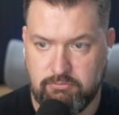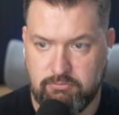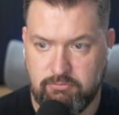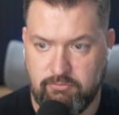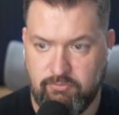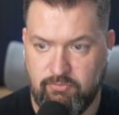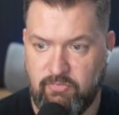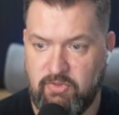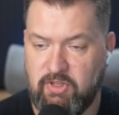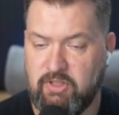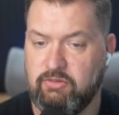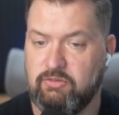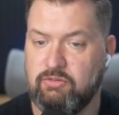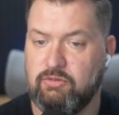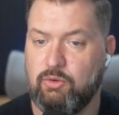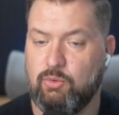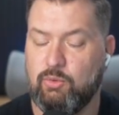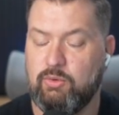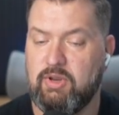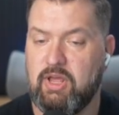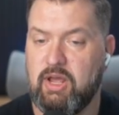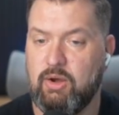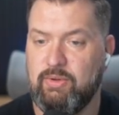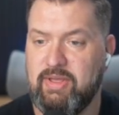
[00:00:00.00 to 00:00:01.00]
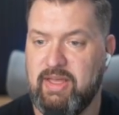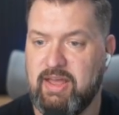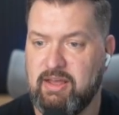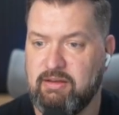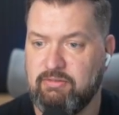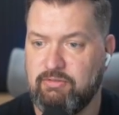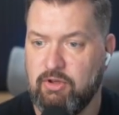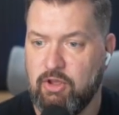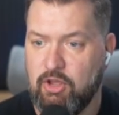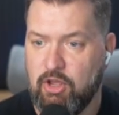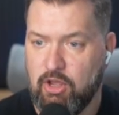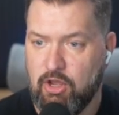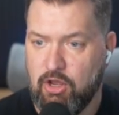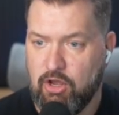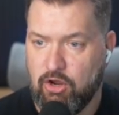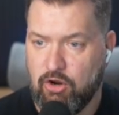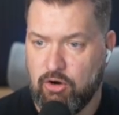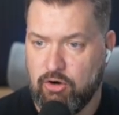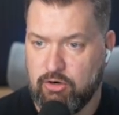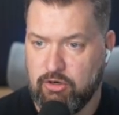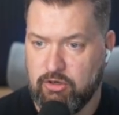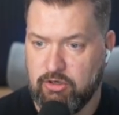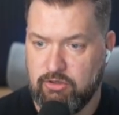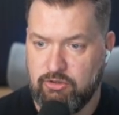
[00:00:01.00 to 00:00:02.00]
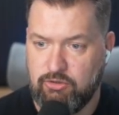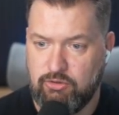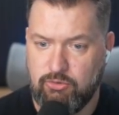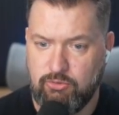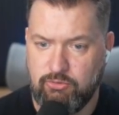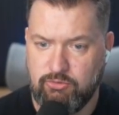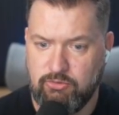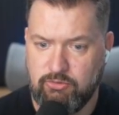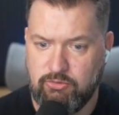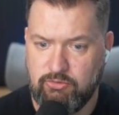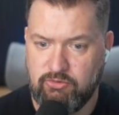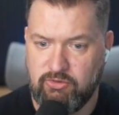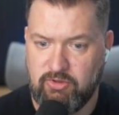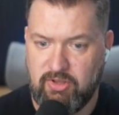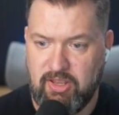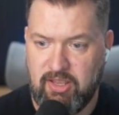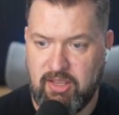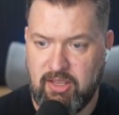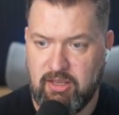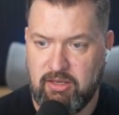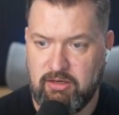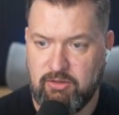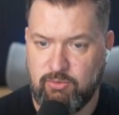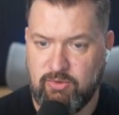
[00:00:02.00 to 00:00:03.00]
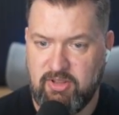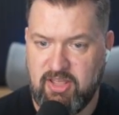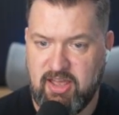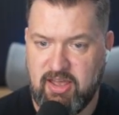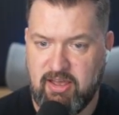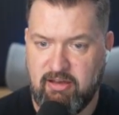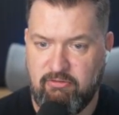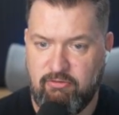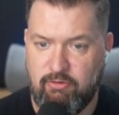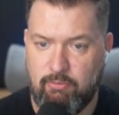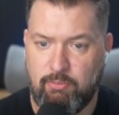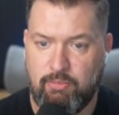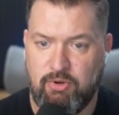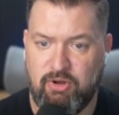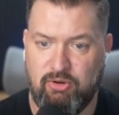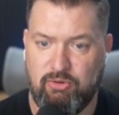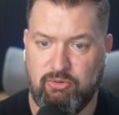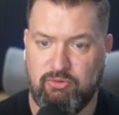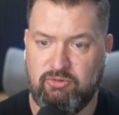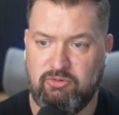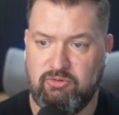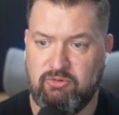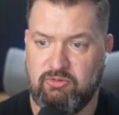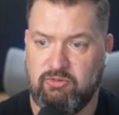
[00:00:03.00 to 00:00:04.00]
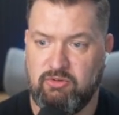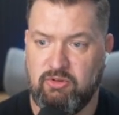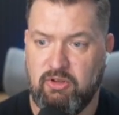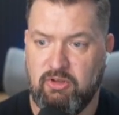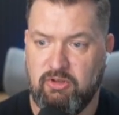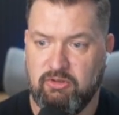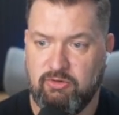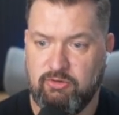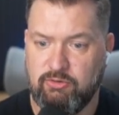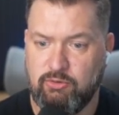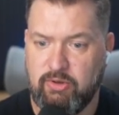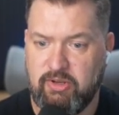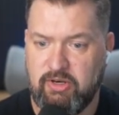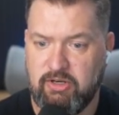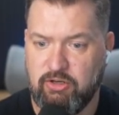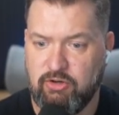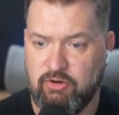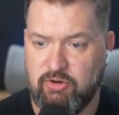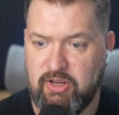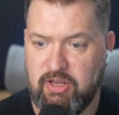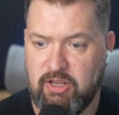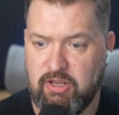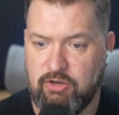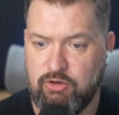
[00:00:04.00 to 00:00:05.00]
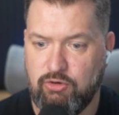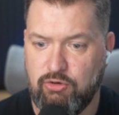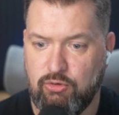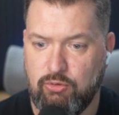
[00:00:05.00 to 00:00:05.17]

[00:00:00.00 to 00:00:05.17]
Nice, so now we have our users and we have posts. So let's go ahead and create a new